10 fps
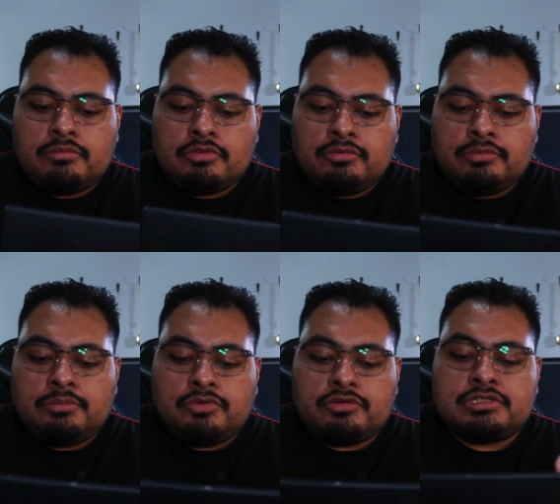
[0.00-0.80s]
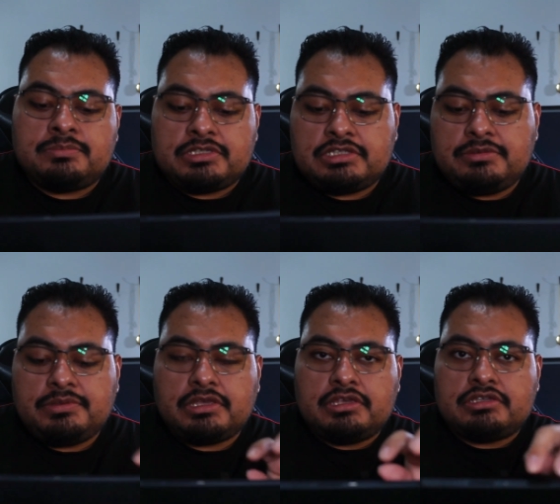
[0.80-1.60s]
to be more
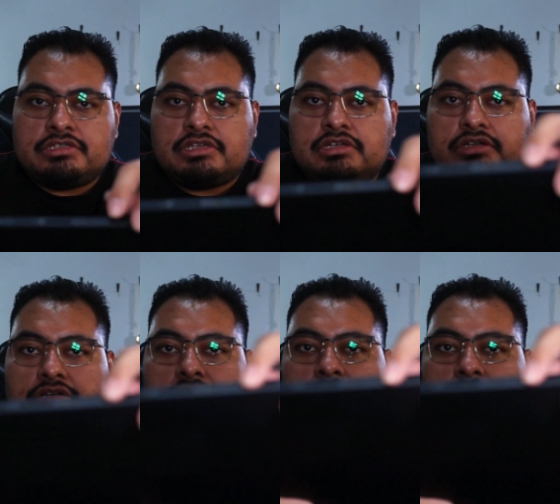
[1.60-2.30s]
specific is uh,